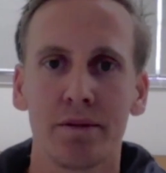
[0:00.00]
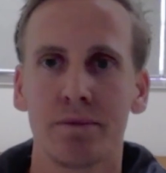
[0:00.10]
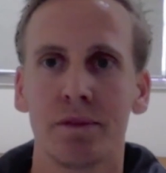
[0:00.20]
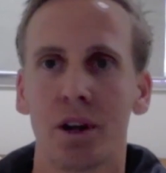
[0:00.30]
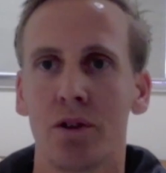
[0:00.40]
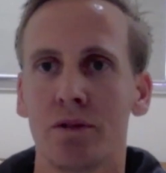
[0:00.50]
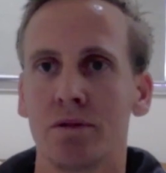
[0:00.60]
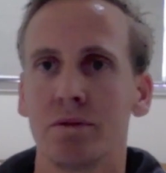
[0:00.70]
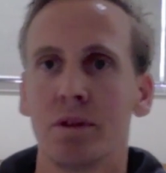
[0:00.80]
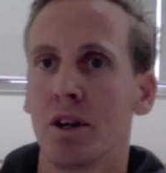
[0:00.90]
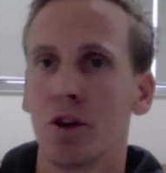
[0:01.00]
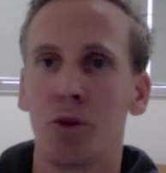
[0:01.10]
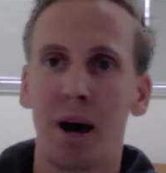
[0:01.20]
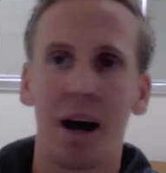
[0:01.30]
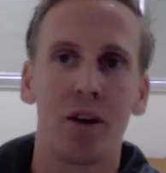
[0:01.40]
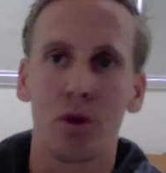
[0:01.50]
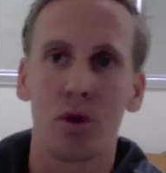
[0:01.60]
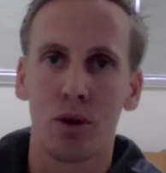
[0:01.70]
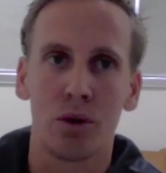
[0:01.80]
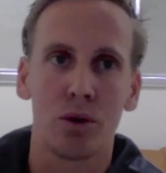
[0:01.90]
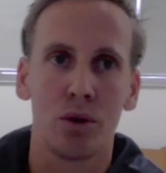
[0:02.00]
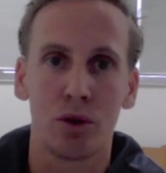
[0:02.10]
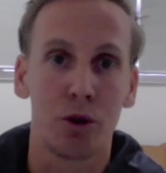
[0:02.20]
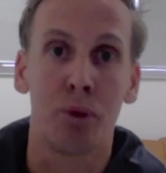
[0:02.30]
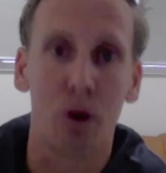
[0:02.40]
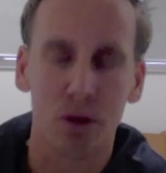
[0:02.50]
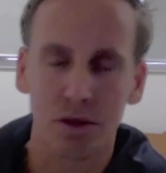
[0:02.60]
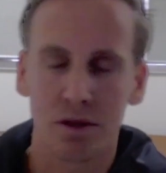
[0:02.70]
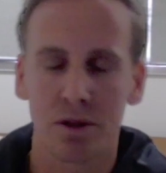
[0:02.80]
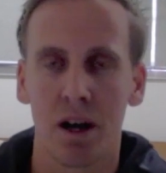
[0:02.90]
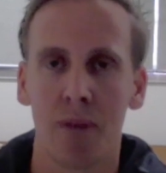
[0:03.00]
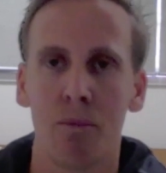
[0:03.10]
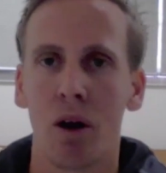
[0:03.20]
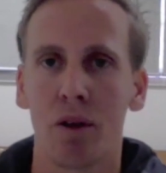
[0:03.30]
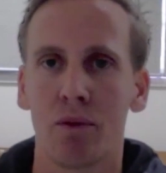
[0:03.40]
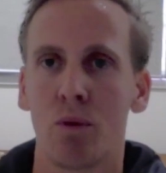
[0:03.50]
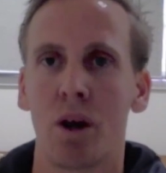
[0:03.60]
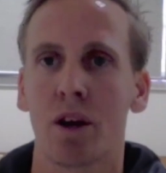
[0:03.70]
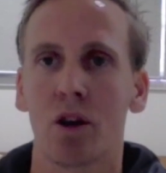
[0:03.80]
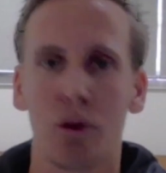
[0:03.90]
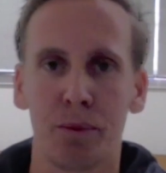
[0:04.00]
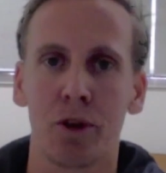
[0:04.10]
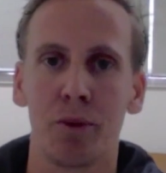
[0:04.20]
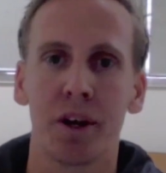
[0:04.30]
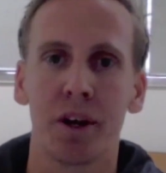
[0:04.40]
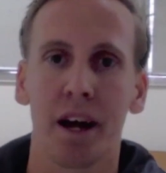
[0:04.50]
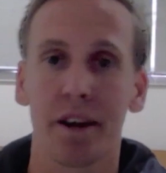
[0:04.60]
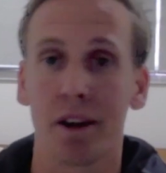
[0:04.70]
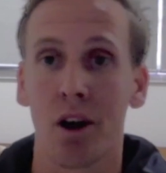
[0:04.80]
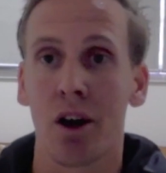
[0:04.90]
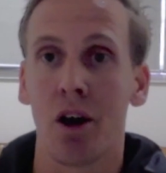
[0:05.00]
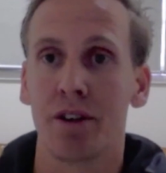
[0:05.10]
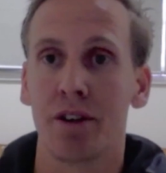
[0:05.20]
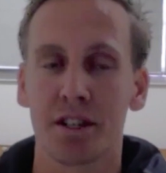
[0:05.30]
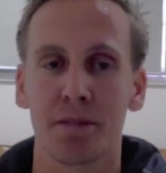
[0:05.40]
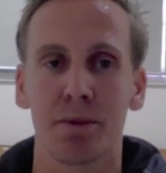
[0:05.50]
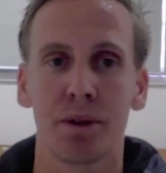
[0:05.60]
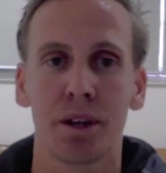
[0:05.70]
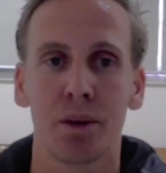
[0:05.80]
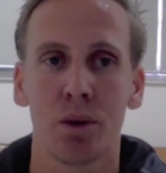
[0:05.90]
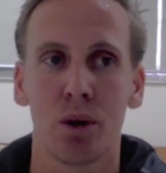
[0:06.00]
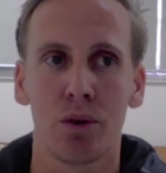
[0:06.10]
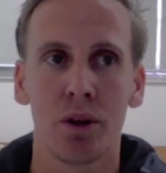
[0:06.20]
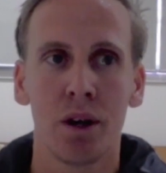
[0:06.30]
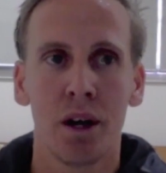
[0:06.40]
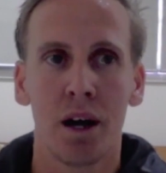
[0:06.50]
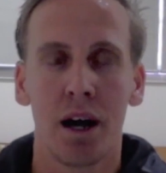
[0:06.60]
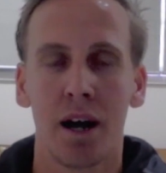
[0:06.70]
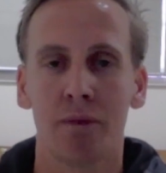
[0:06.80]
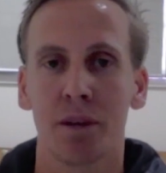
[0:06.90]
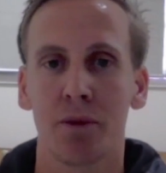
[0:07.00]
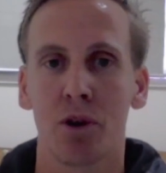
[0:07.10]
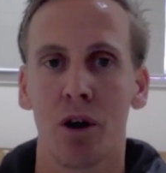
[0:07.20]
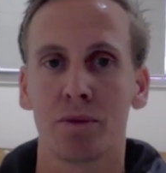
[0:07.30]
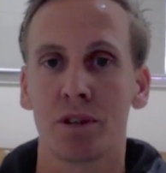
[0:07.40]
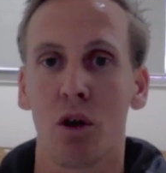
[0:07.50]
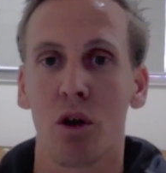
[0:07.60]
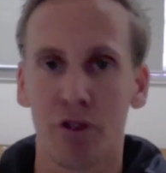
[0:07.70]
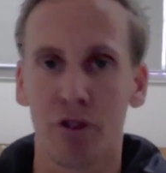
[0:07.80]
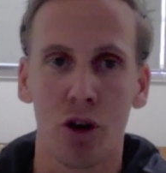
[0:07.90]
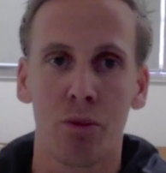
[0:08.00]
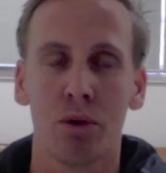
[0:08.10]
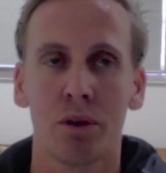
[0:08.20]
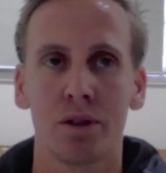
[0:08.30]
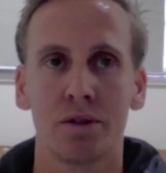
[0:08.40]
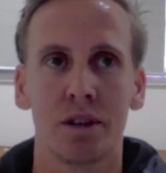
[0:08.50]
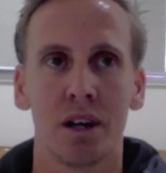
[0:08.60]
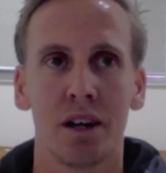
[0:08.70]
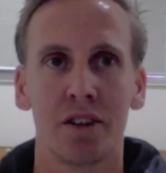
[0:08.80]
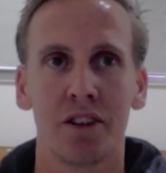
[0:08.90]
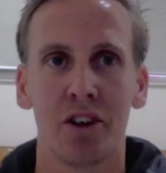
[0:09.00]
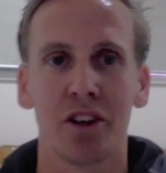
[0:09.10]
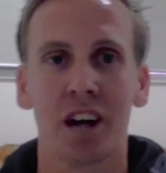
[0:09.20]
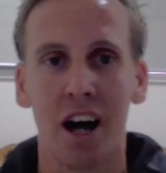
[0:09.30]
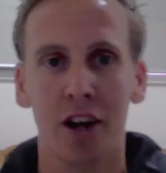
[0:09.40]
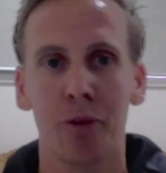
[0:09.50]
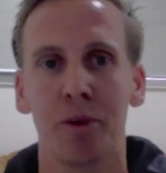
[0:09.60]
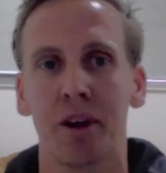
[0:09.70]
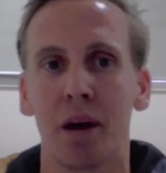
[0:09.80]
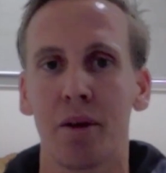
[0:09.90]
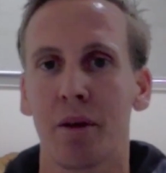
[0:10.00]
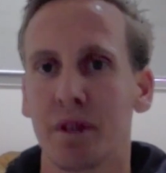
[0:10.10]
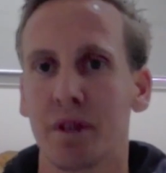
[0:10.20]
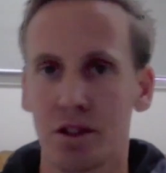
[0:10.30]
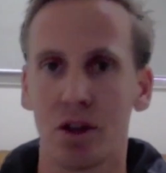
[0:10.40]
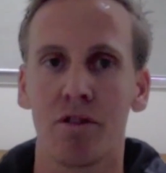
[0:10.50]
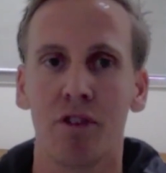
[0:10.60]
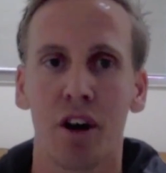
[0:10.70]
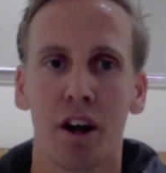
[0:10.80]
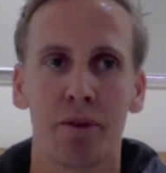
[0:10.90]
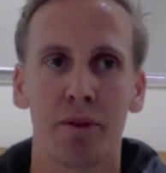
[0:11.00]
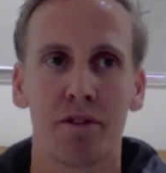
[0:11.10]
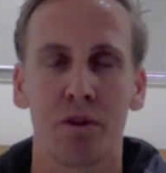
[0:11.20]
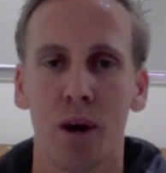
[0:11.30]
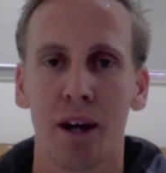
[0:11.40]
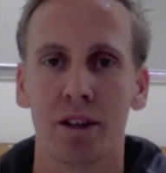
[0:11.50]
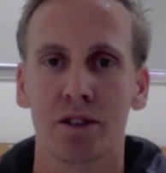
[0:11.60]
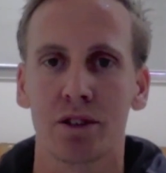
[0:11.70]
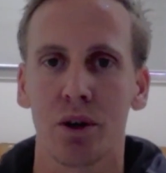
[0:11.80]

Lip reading: you know, your partner or your boss might want to communicate. You know, I know in disability world, sometimes they're not verbal and, you know, you can't communicate with them. You got to find out different ways. So